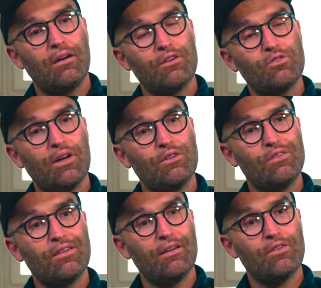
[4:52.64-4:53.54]
I tried
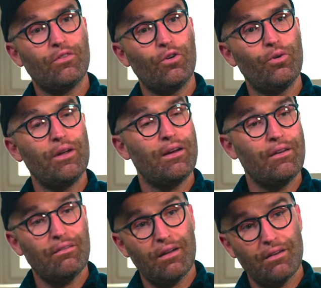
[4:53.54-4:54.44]
to tell a story,
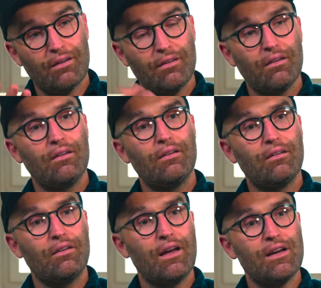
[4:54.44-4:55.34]
and, and
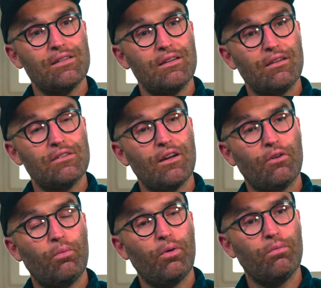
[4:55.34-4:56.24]
the guys in the
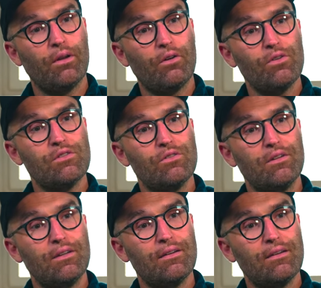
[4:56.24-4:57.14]
Czech Republic also
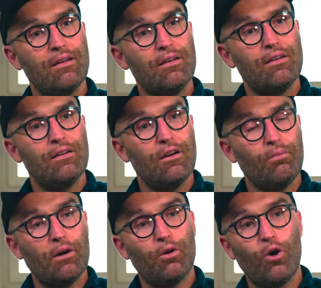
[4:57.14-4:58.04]
did it,
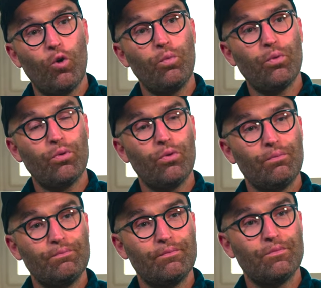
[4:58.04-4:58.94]
about hope.
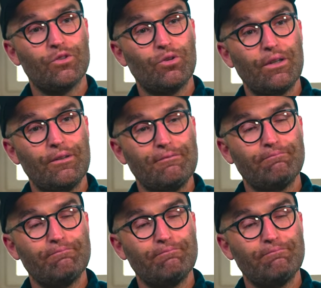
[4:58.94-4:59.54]
So yeah.